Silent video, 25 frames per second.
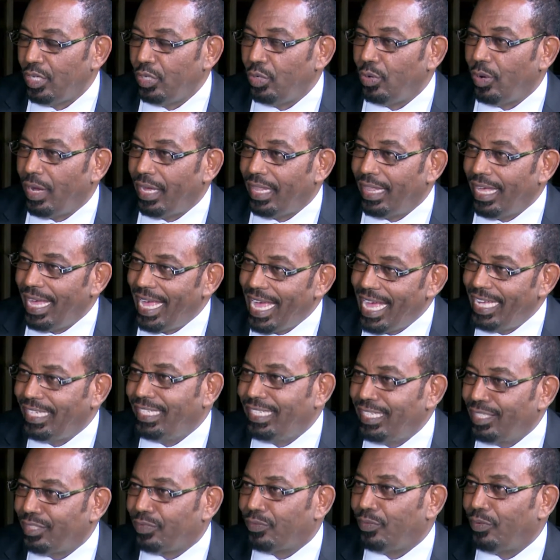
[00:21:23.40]
You are the
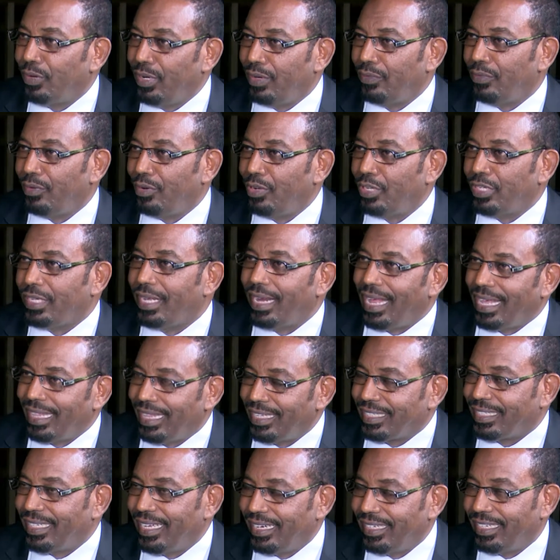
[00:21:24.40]
agents for devolution at
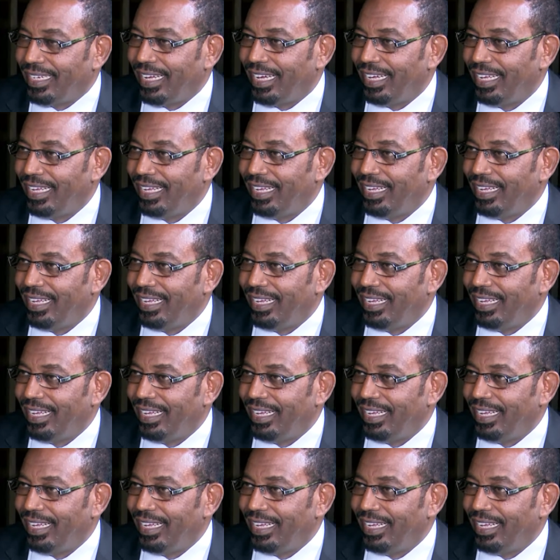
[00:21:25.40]
the center.